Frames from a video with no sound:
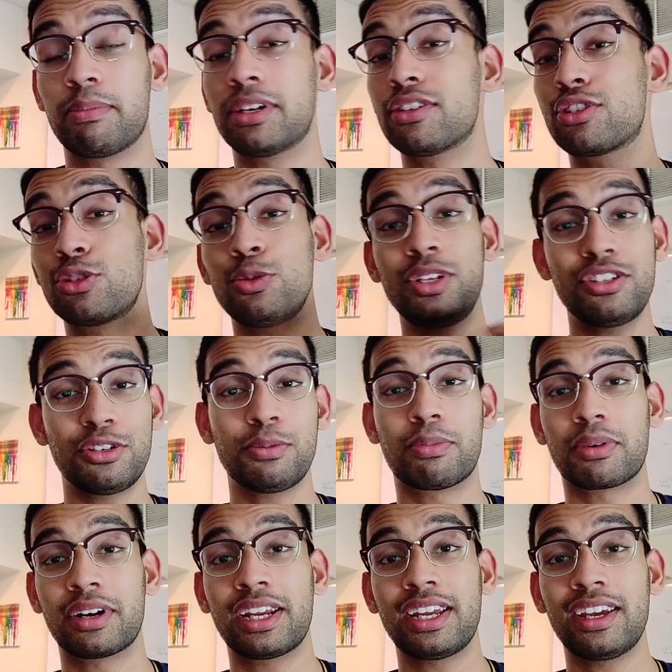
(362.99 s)
But as soon as you
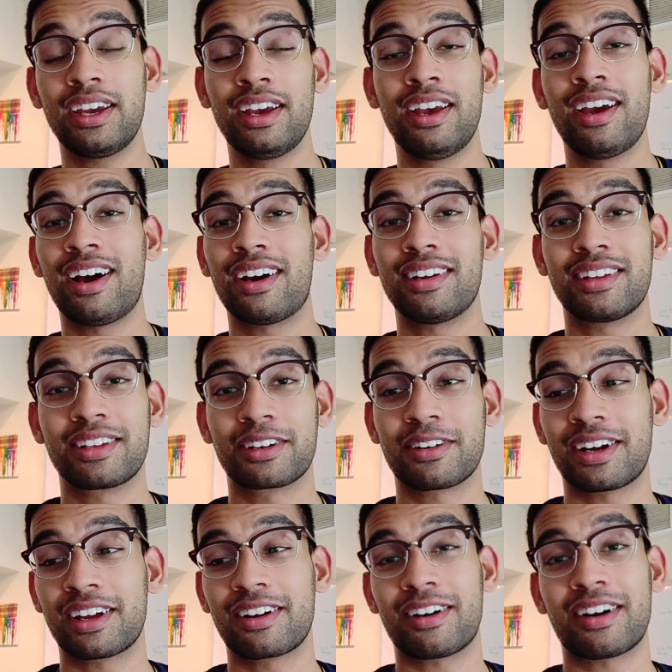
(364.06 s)
bring another
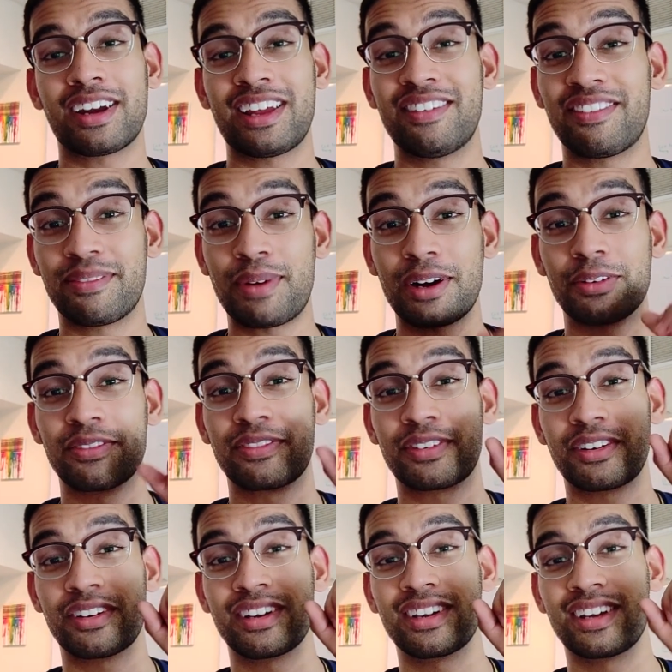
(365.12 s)
credit card in about
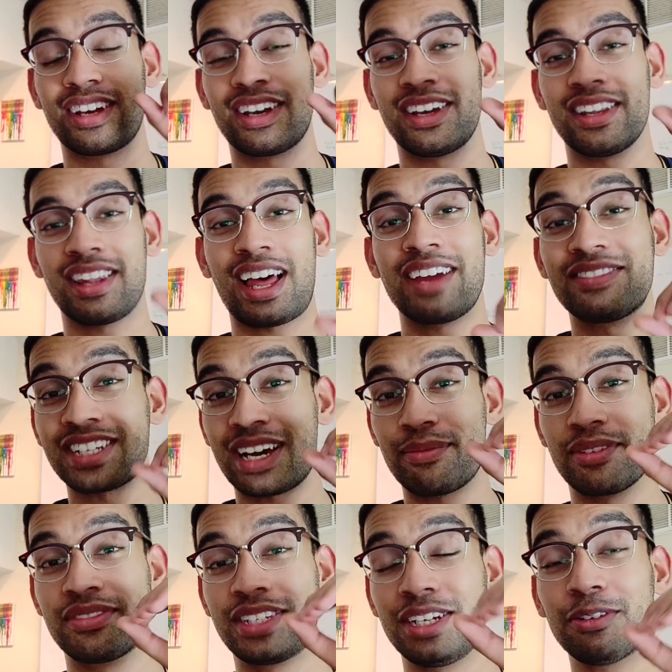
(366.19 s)
for a, a lifetime
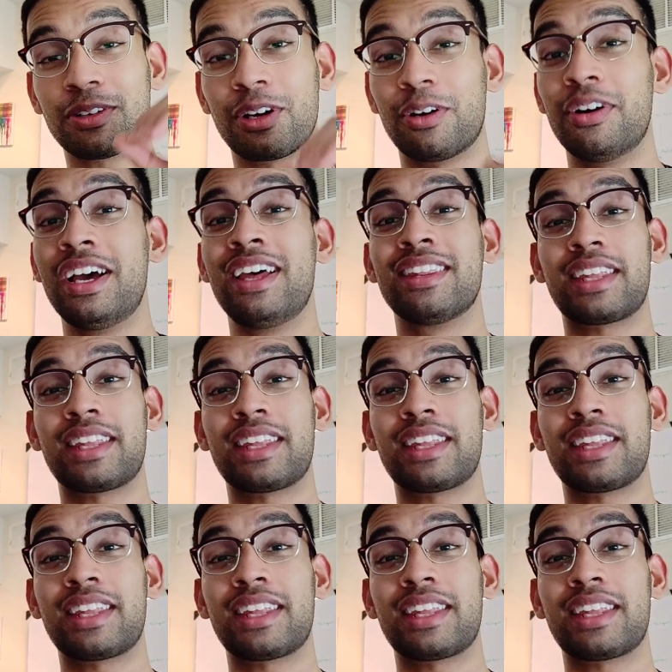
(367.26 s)
of zero,